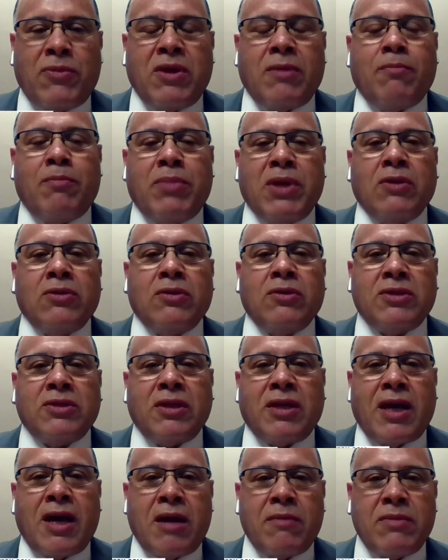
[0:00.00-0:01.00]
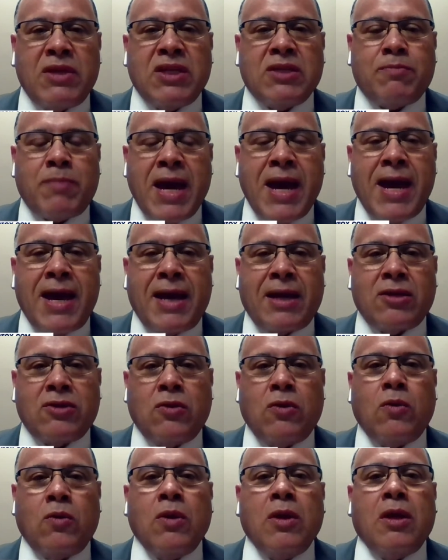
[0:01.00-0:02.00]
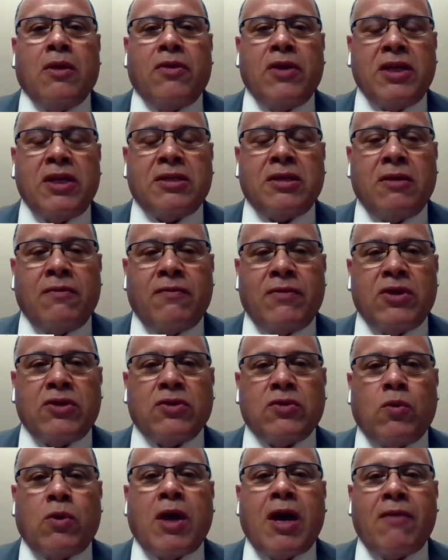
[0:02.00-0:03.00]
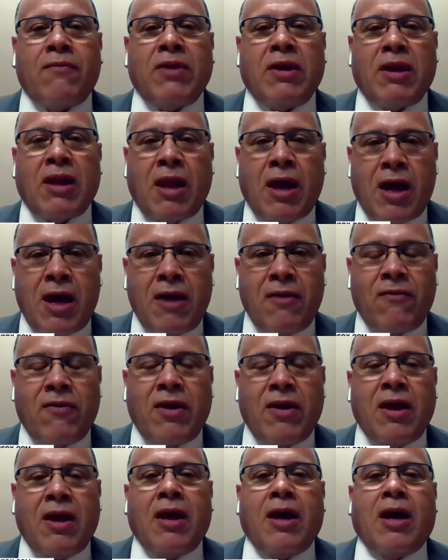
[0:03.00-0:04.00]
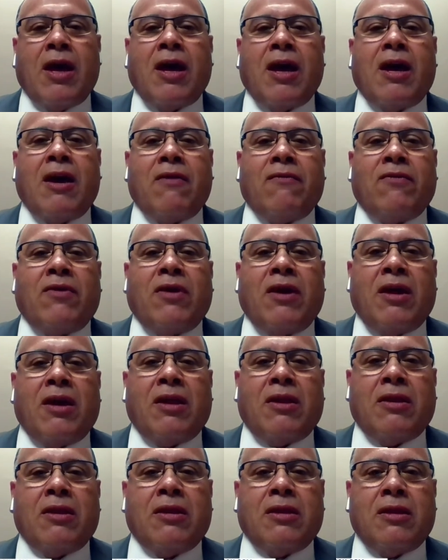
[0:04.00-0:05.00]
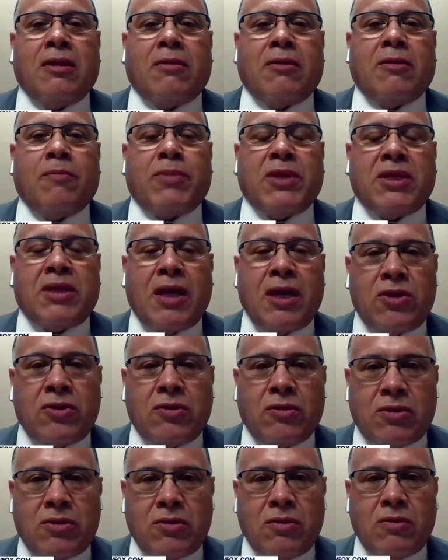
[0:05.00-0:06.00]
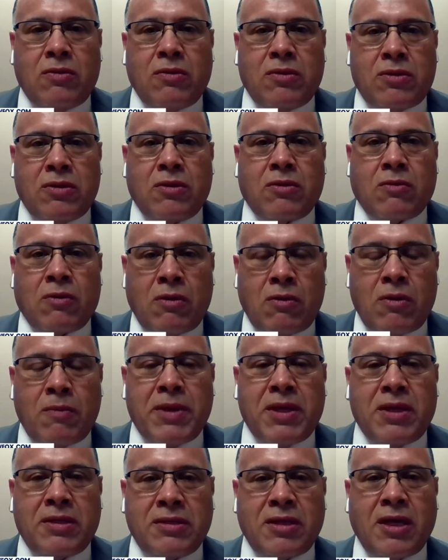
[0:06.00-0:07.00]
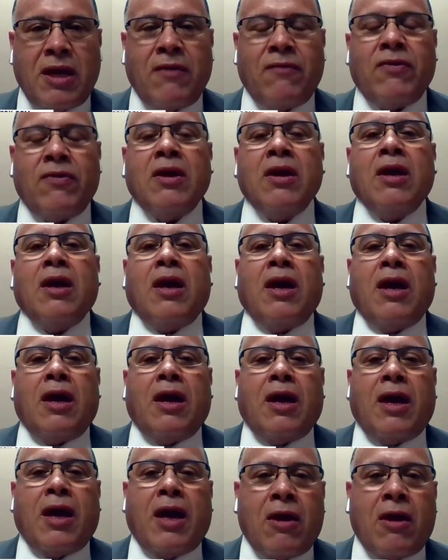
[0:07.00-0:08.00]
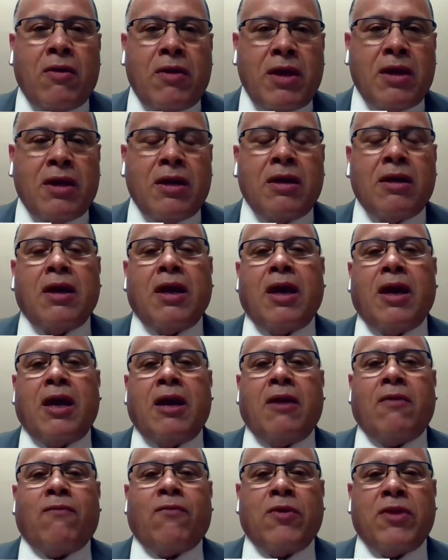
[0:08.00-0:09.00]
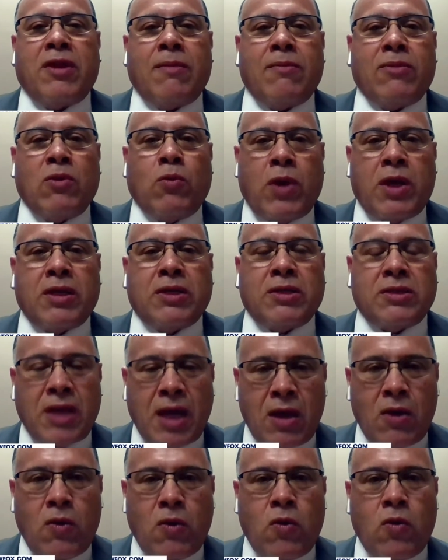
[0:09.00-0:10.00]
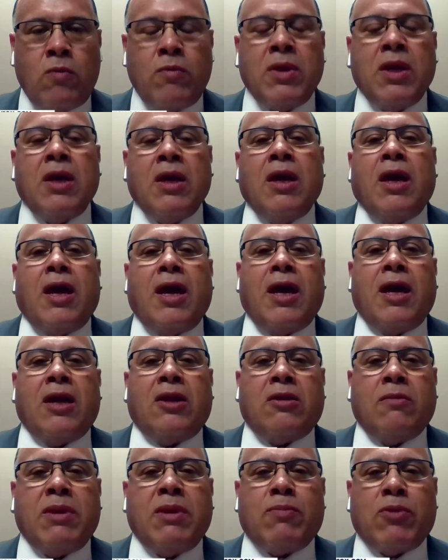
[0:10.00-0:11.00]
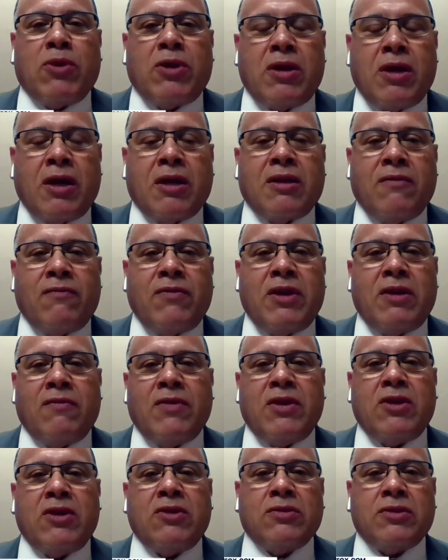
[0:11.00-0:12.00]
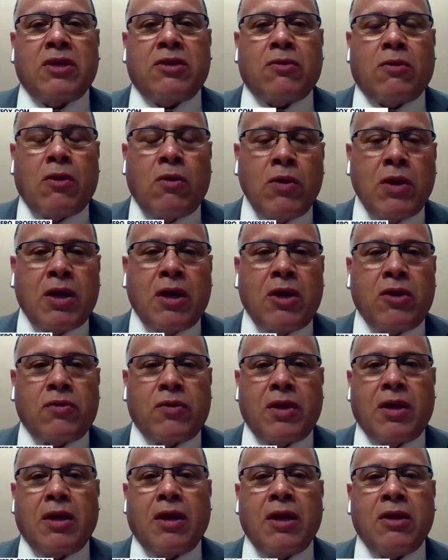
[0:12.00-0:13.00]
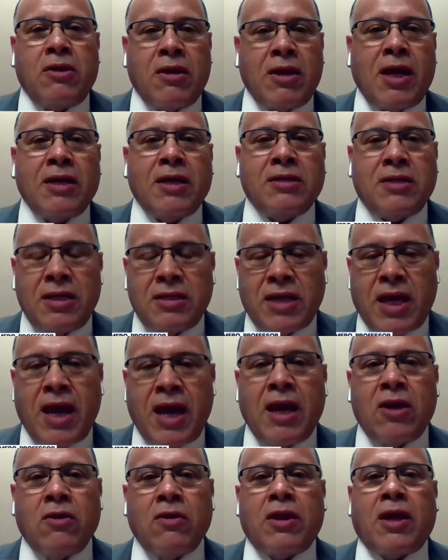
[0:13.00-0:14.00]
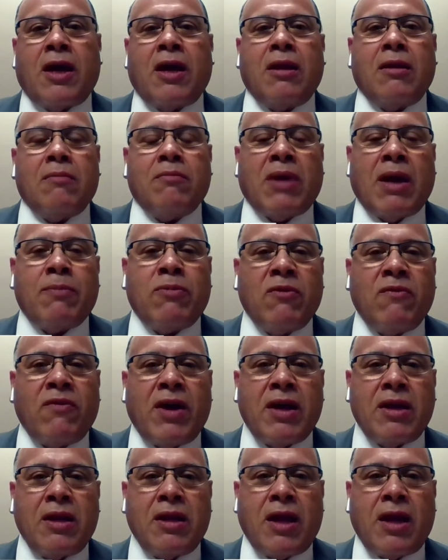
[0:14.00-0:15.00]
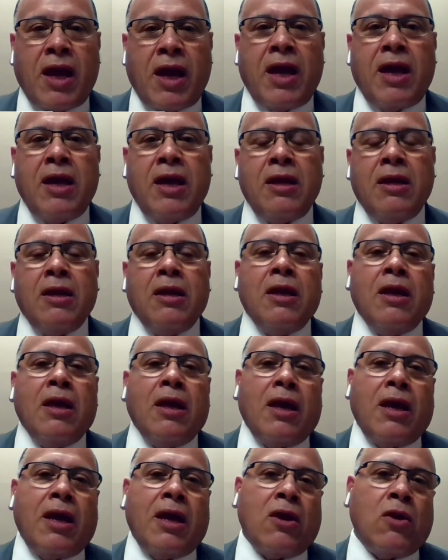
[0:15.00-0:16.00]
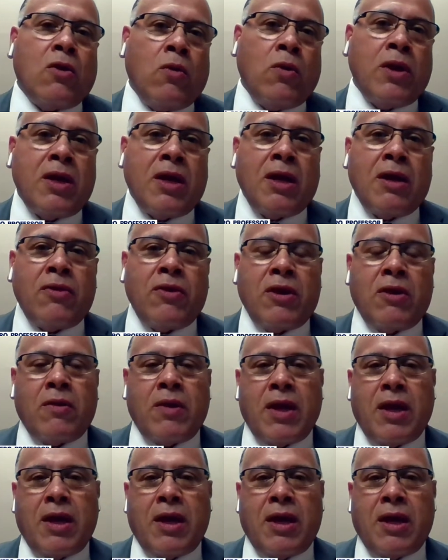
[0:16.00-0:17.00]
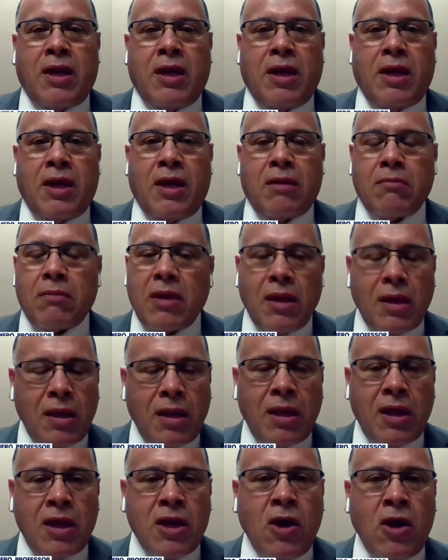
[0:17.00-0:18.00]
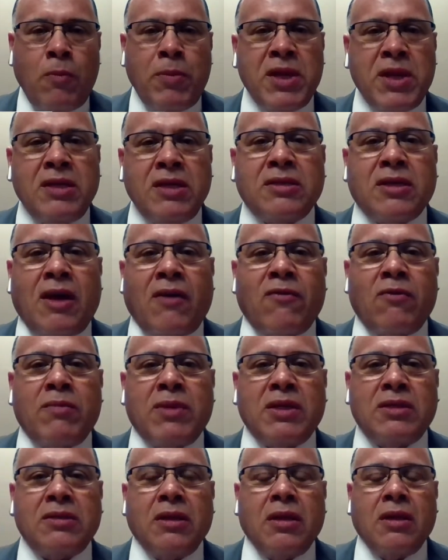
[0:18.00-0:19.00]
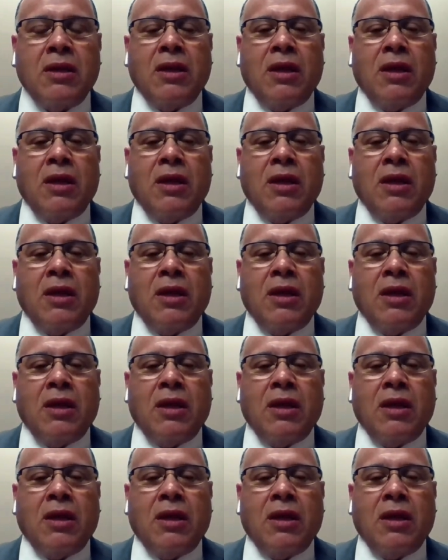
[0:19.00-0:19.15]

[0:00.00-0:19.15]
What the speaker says: them build those economies back so these individuals will have a life, have the potential to grow up in a safe area and for them to want to stay home and to be productive individuals in their own country. And the United States can do that by providing aid and going down there and helping these governments